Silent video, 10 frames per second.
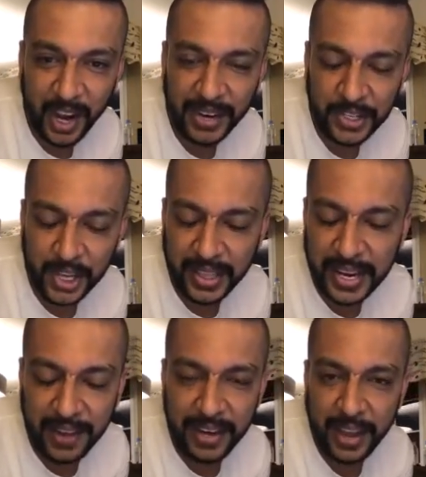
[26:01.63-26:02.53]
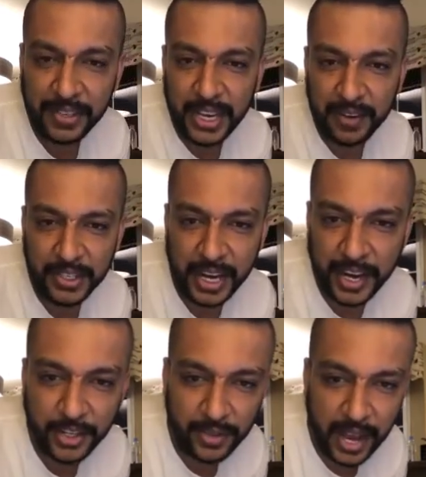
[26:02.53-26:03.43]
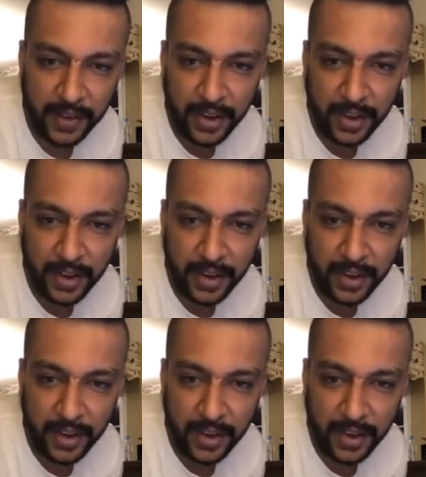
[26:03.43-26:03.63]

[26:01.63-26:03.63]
Alright, Jatin, I will have Sarah check into that.